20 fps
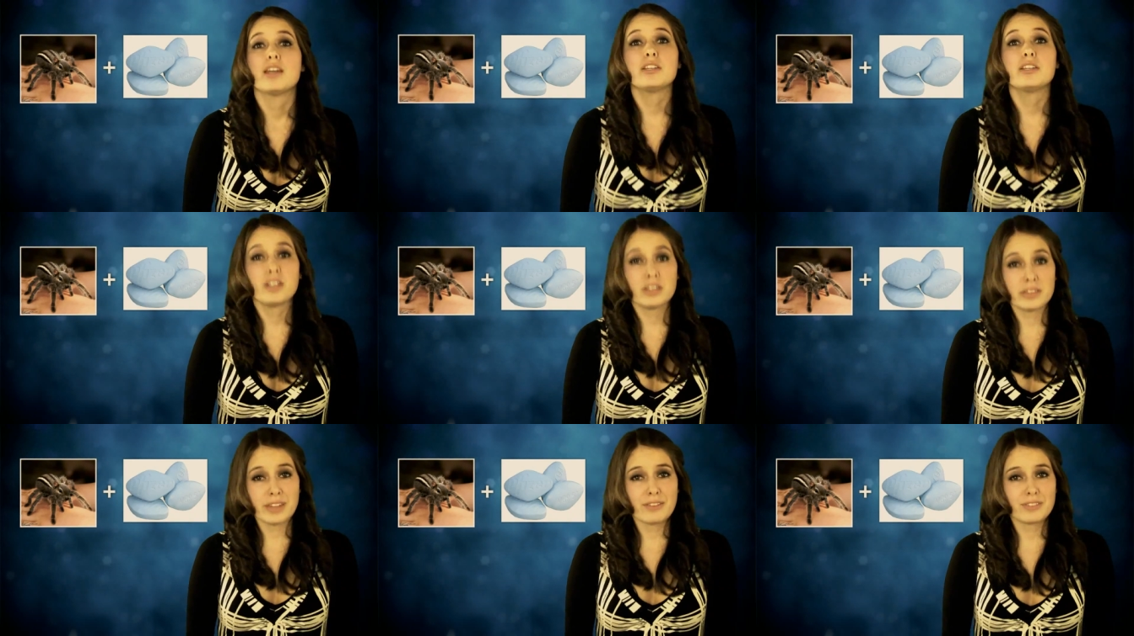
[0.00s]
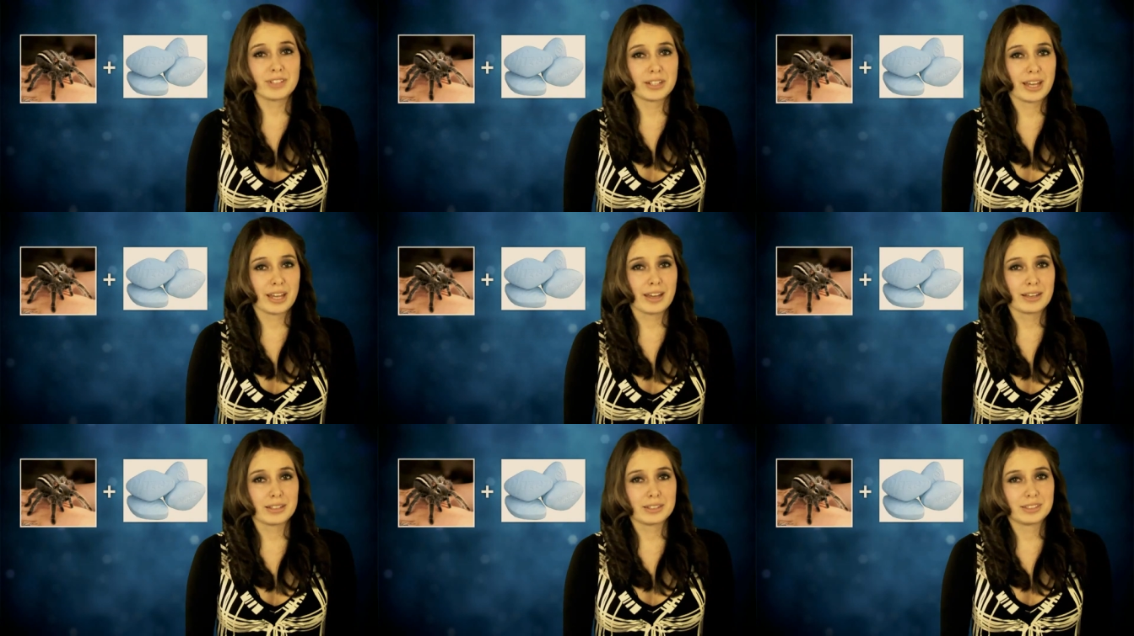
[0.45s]
You'll never
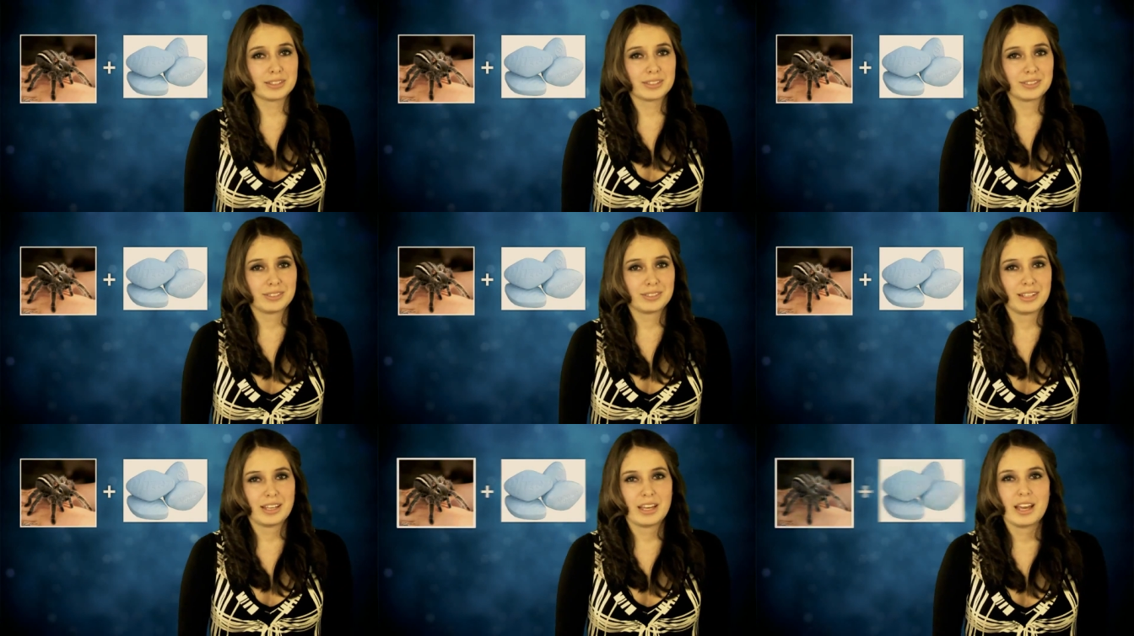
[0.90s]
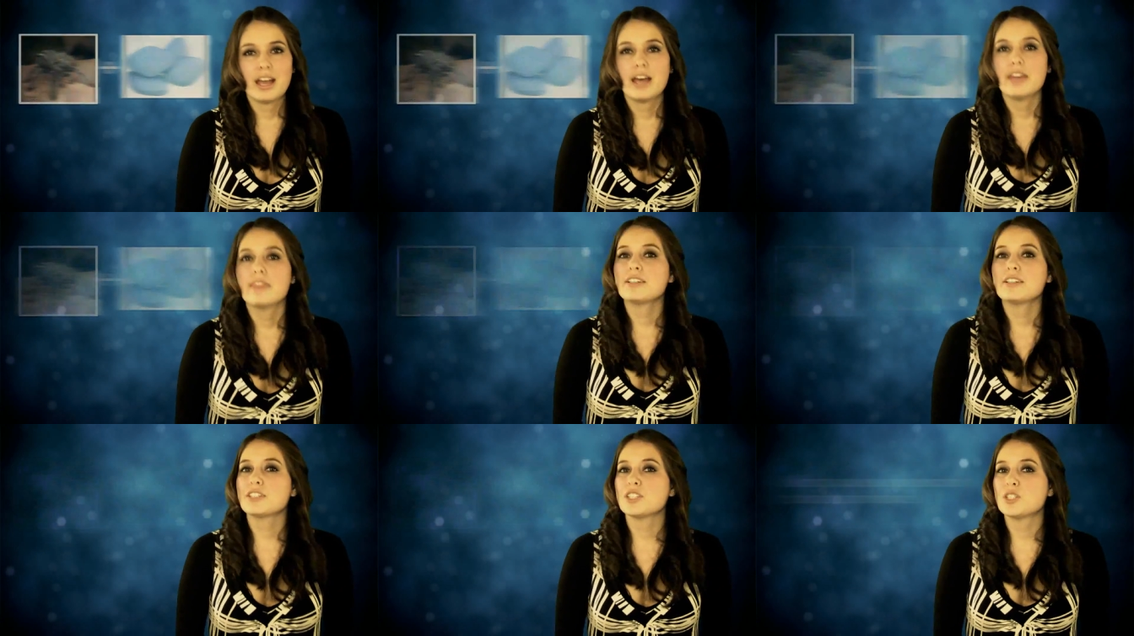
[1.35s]
guess.
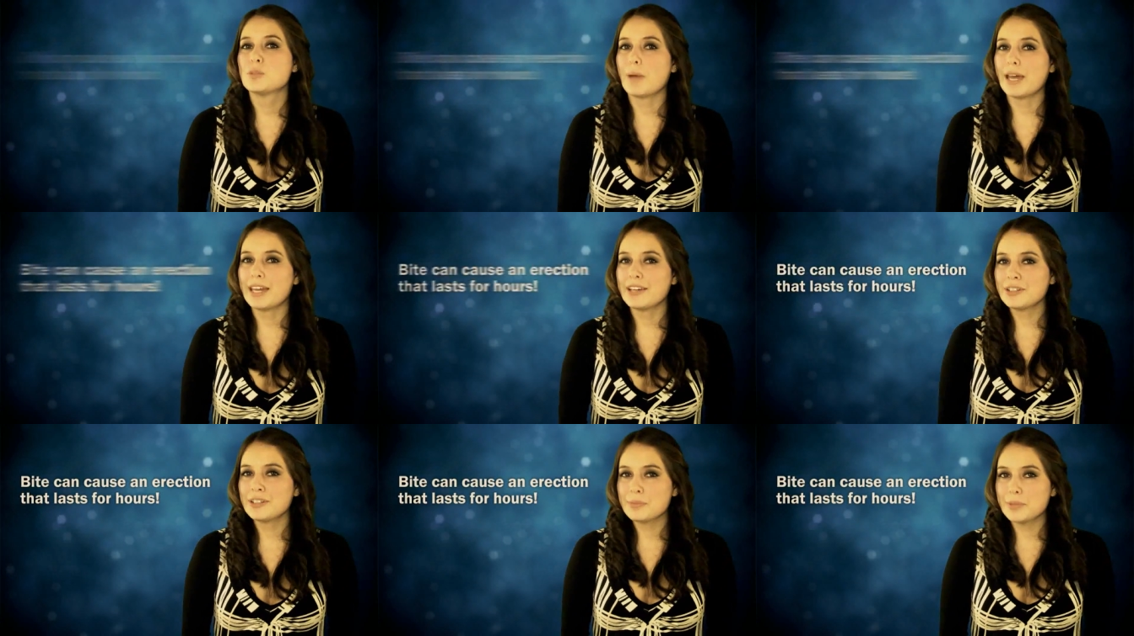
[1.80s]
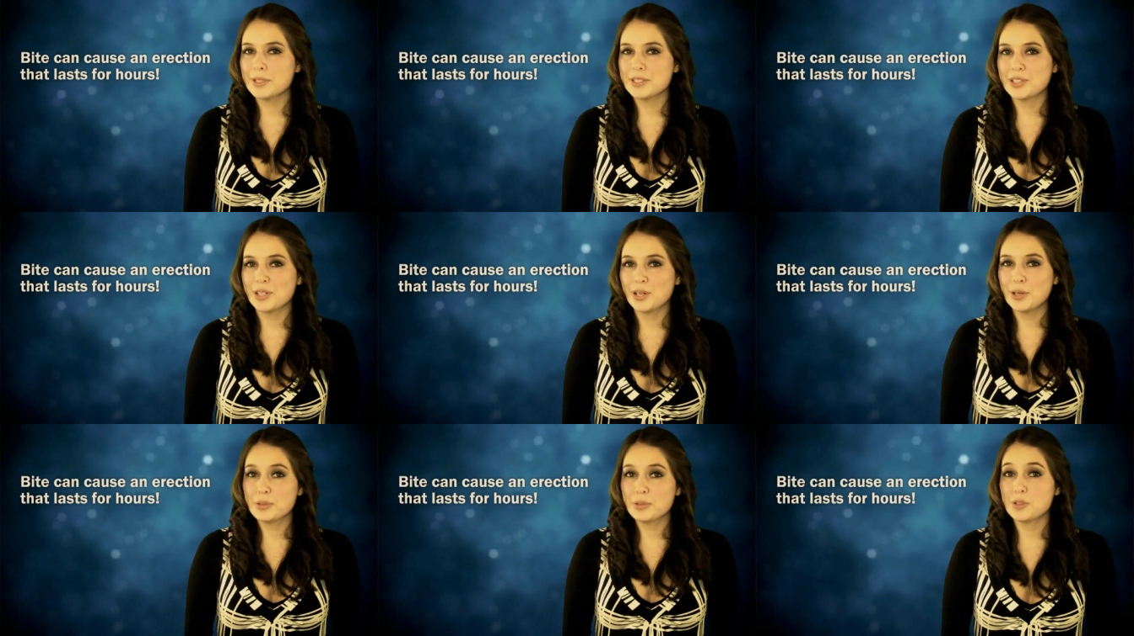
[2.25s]
There's a spider in
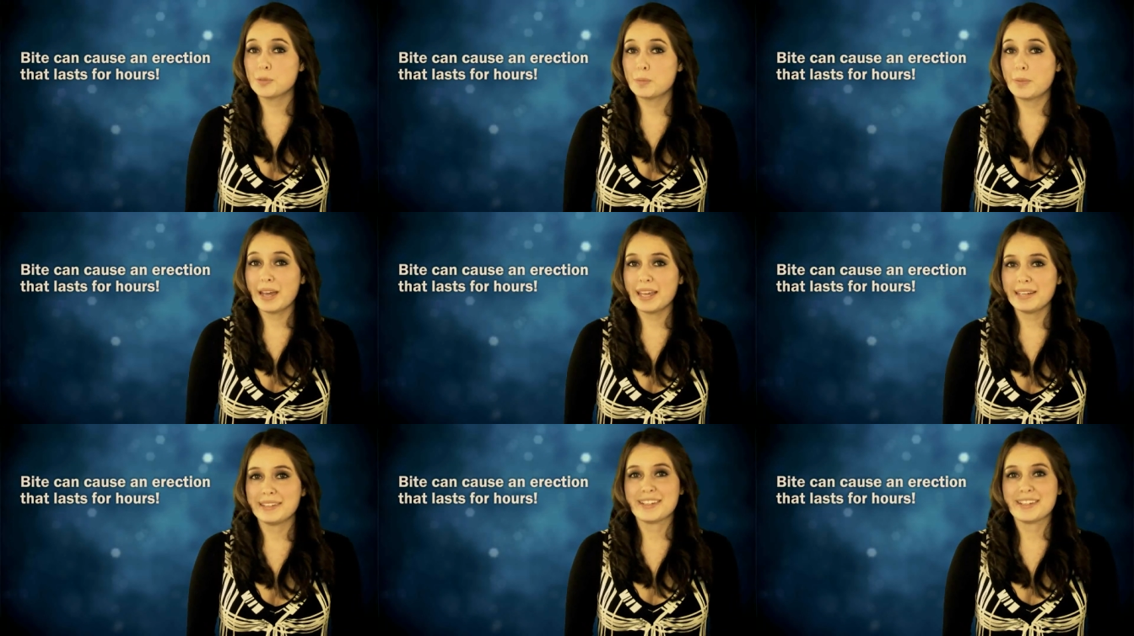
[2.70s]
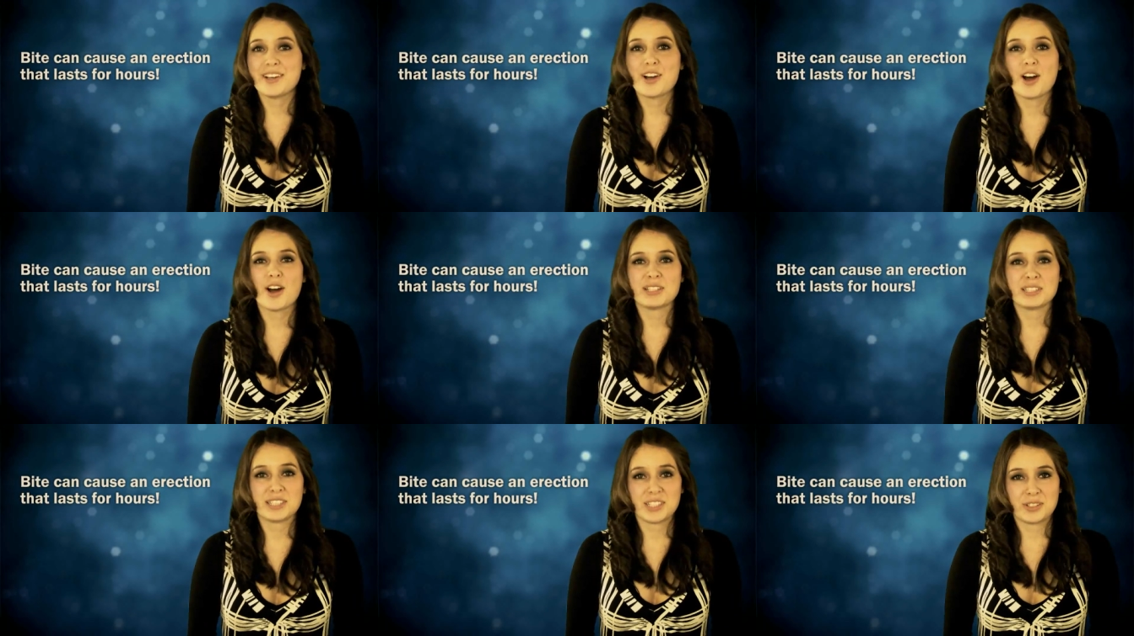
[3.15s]
Brazil whose bite can
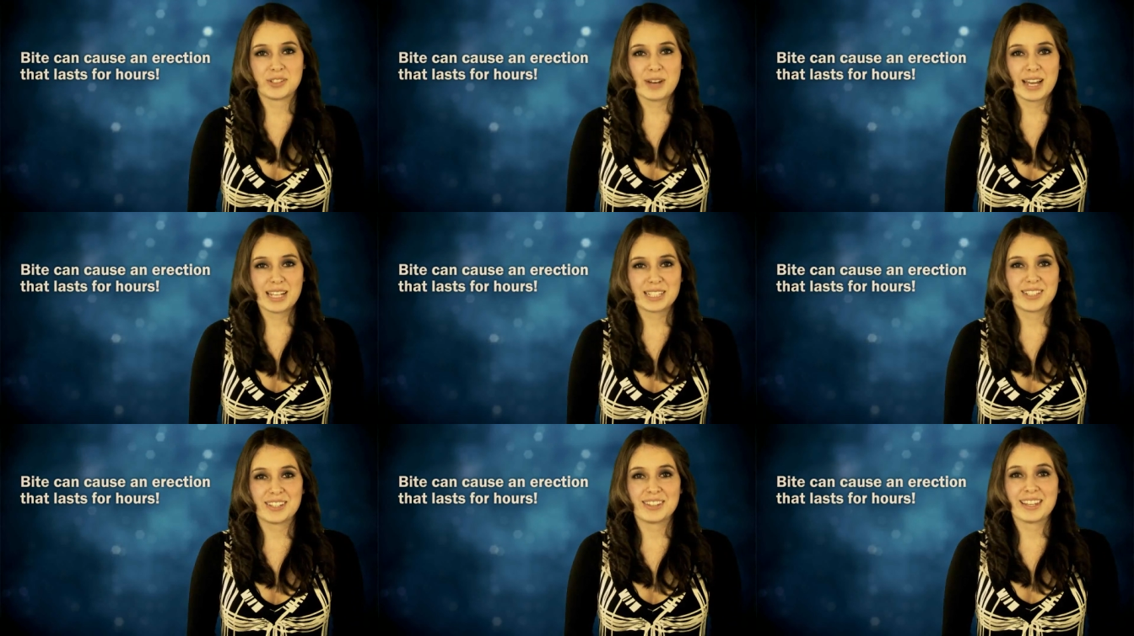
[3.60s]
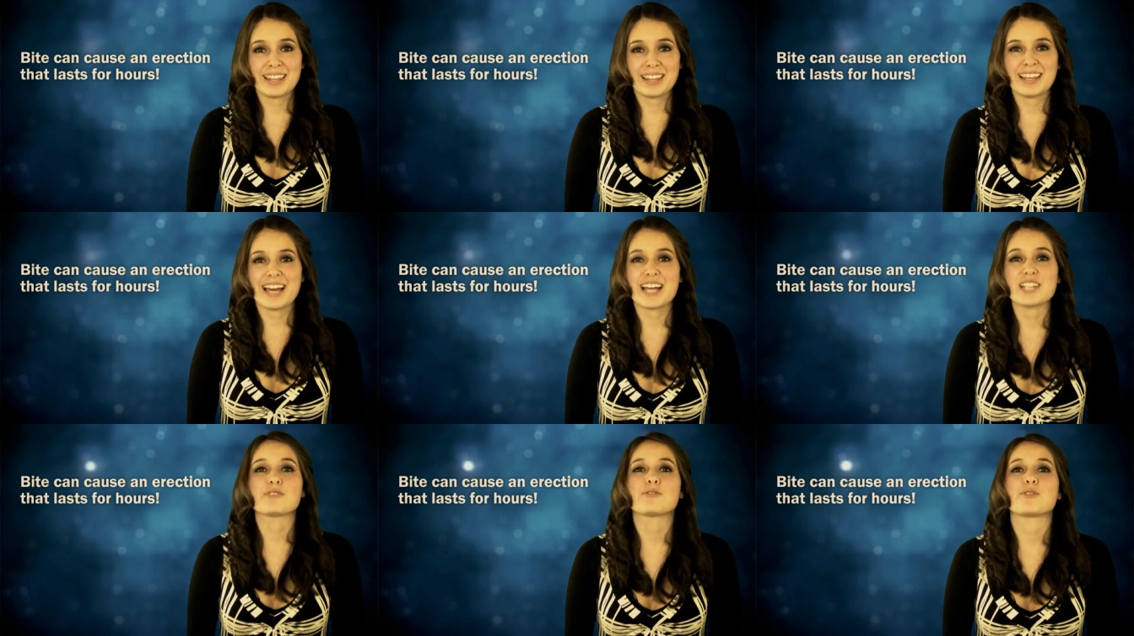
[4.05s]
cause an erection that
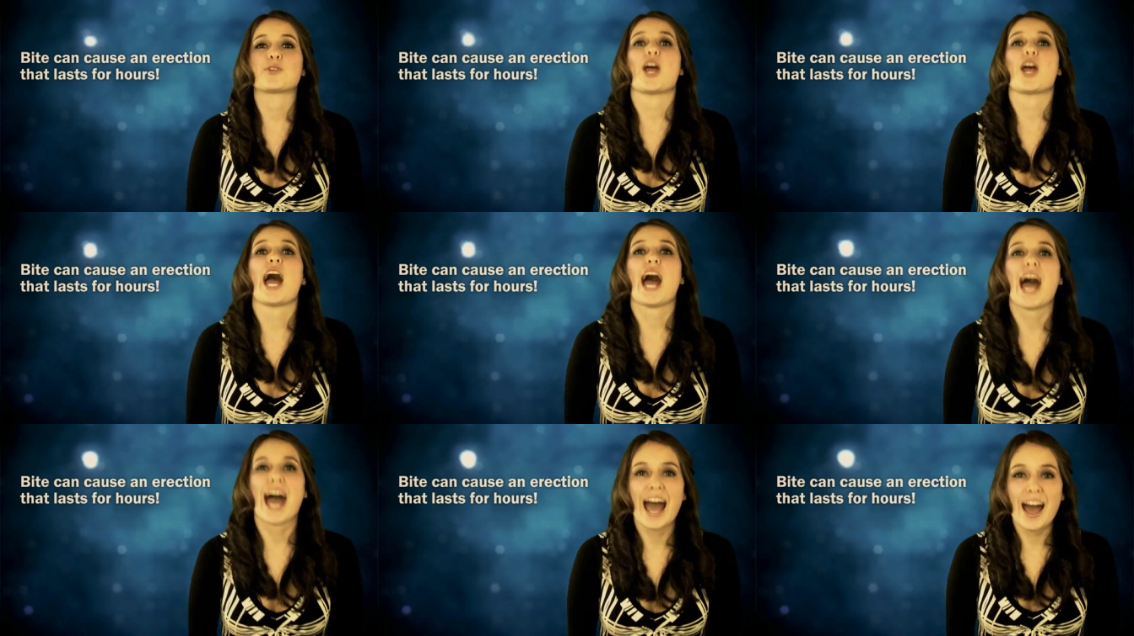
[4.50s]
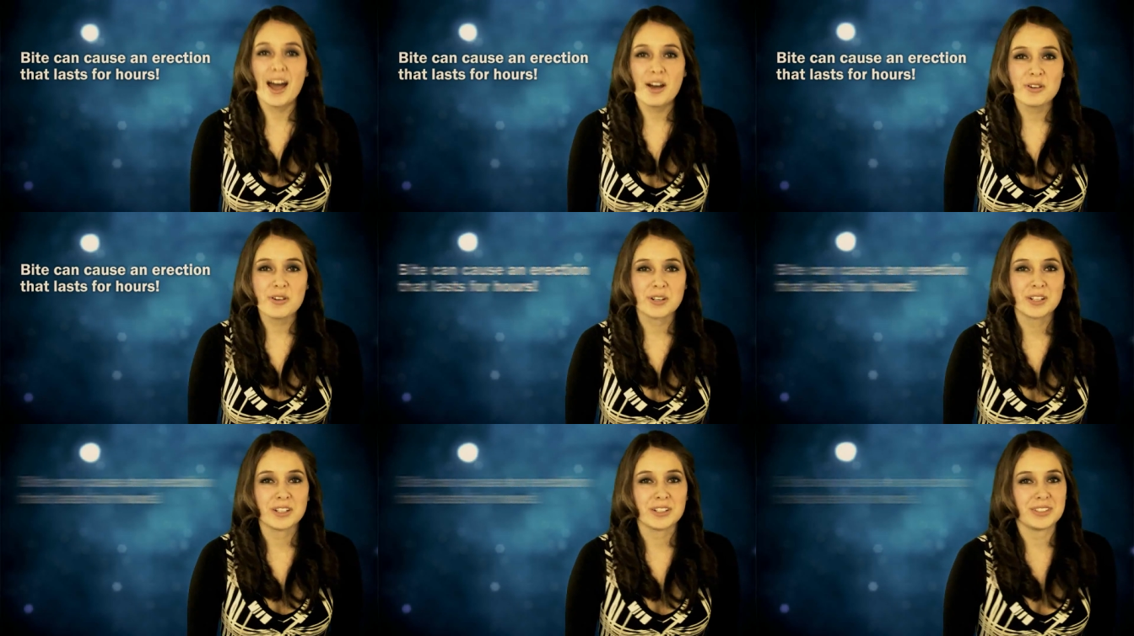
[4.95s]
lasts for
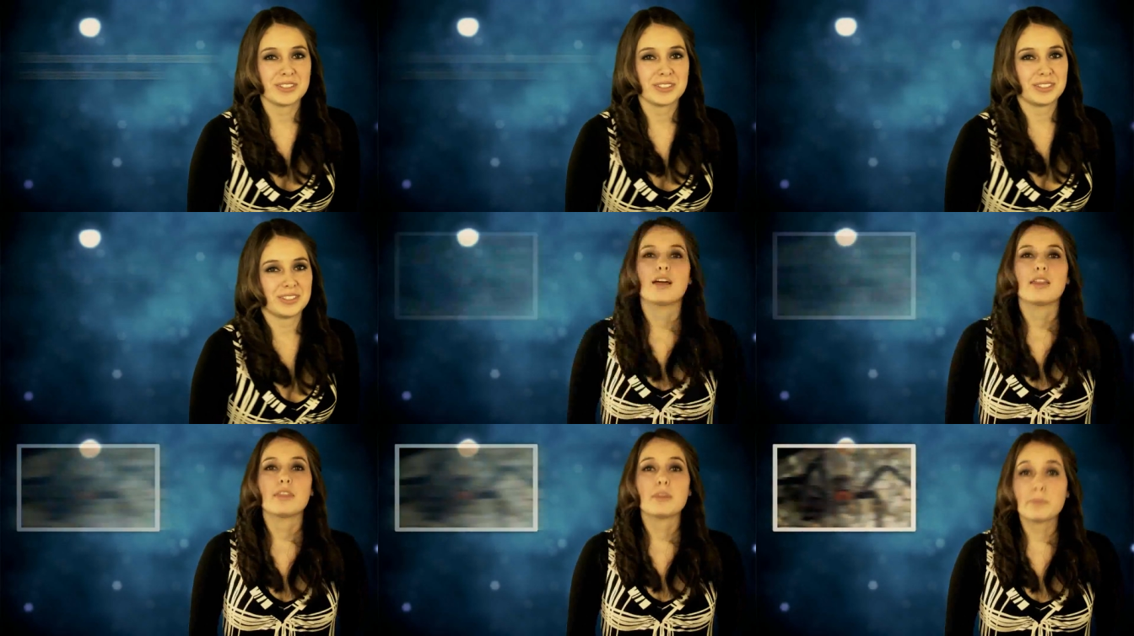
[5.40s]
hours.